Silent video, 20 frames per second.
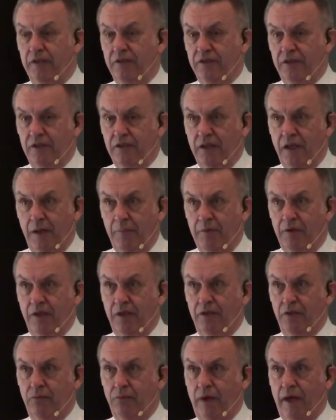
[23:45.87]
things that
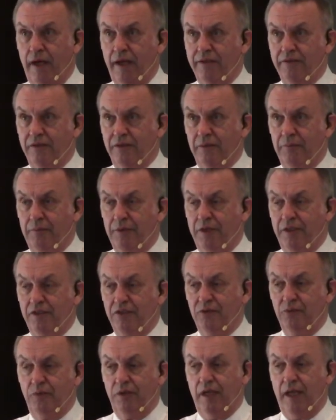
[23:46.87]
accompany the rise of the
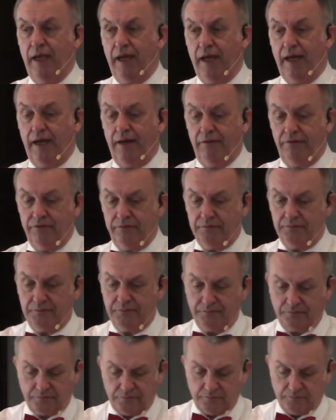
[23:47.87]
beast, we have
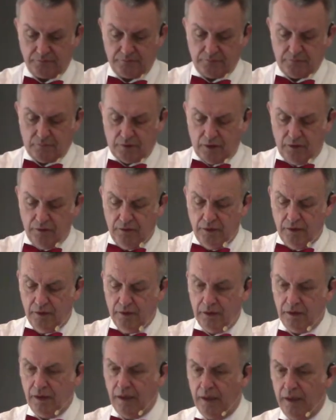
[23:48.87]

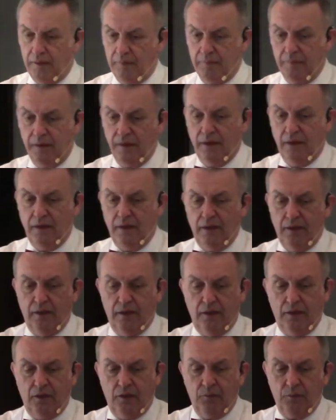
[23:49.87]
the
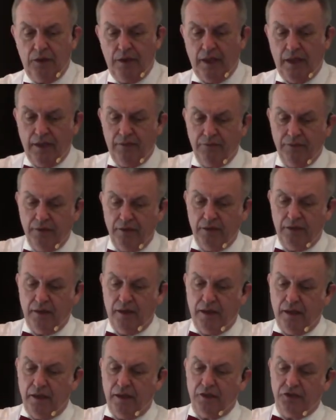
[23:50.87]

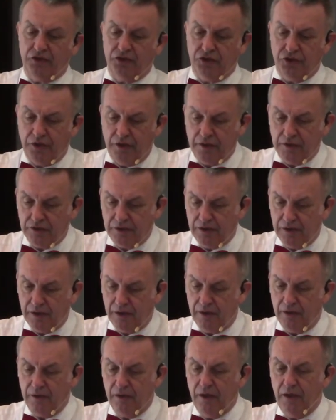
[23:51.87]
assurance
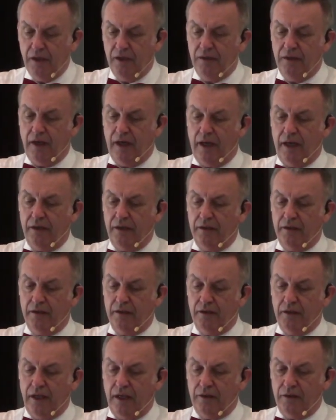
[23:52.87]
here
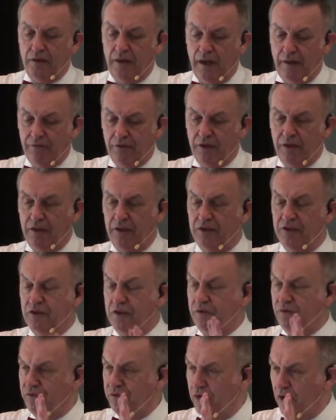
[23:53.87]
that everything is
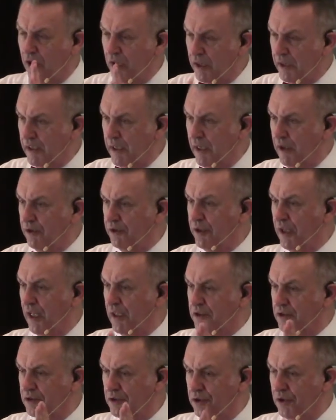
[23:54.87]
falling out
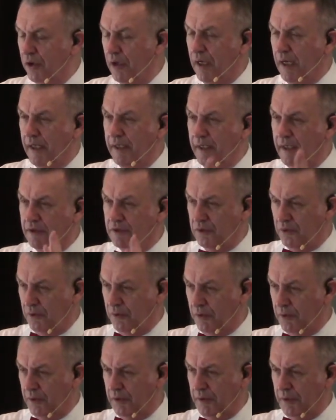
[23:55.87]
as God has
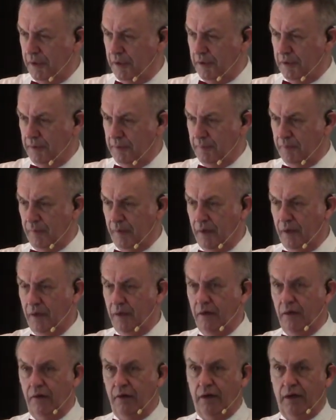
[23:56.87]
ordered it.
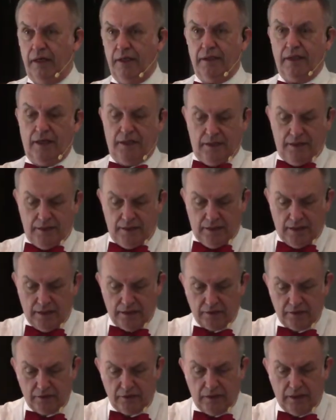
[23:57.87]
All right, any
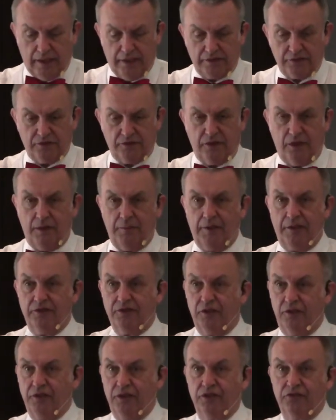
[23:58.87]
last
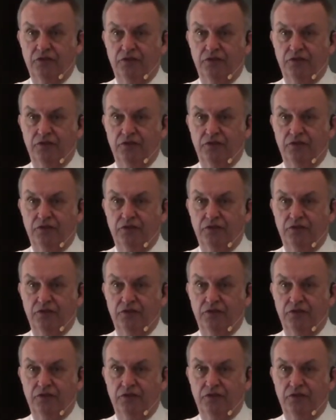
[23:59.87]
comments on